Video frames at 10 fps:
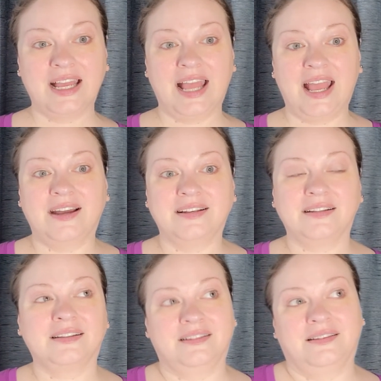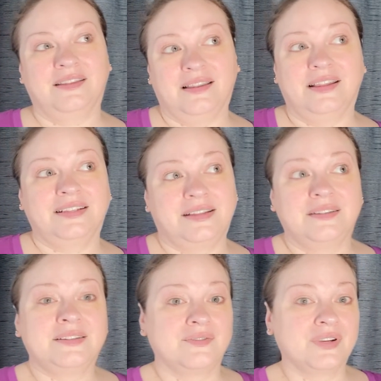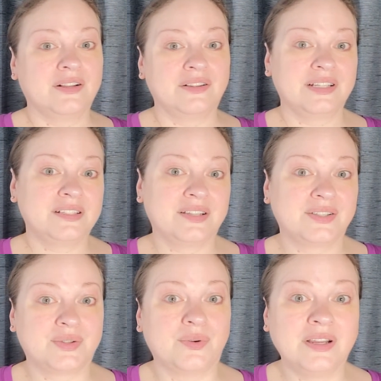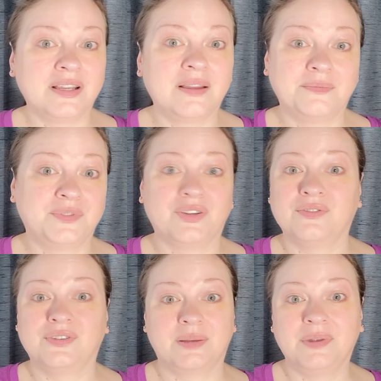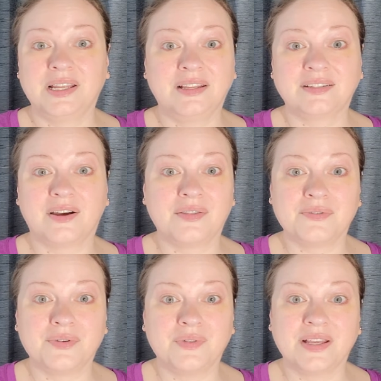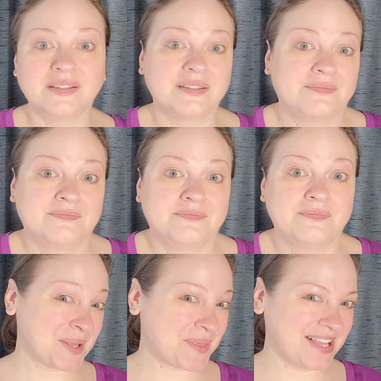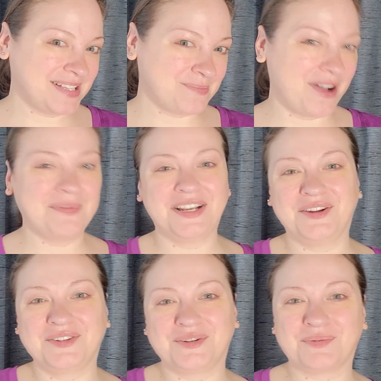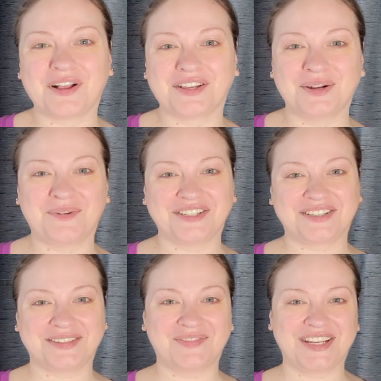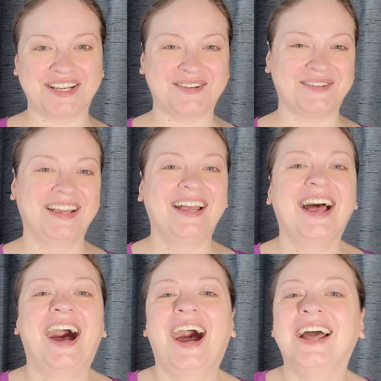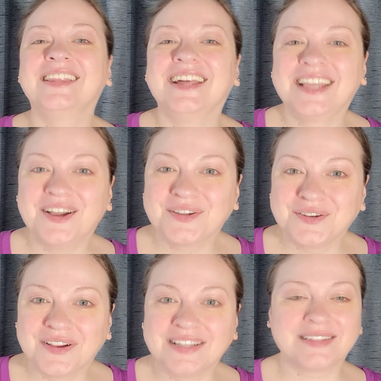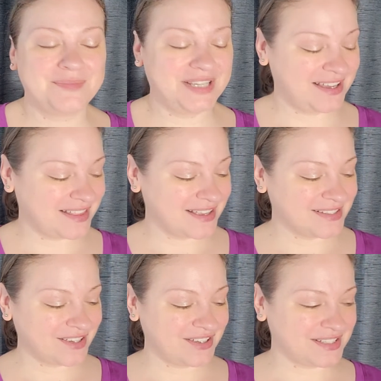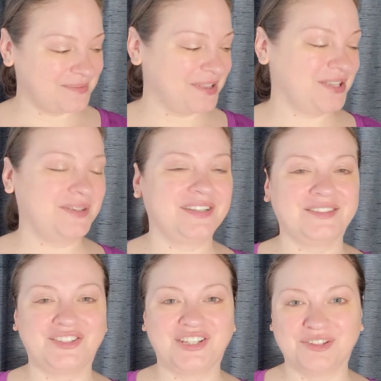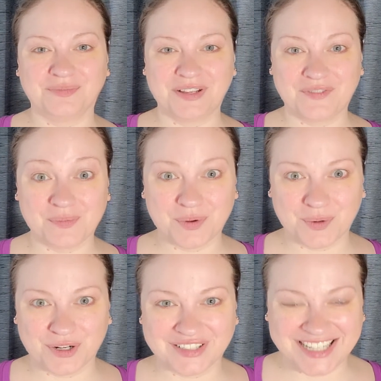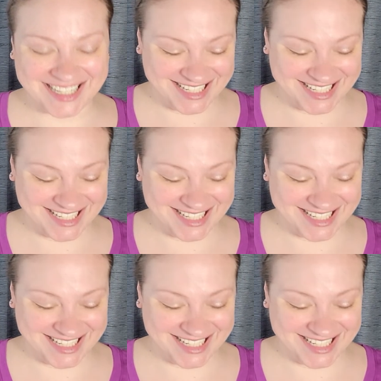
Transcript: And this is a realistic story. I'm sure somebody has gone through this. So thanks, Mom. I know you're probably going to watch this video. I like how you raised me. I think it's awesome that you didn't shield me from the world.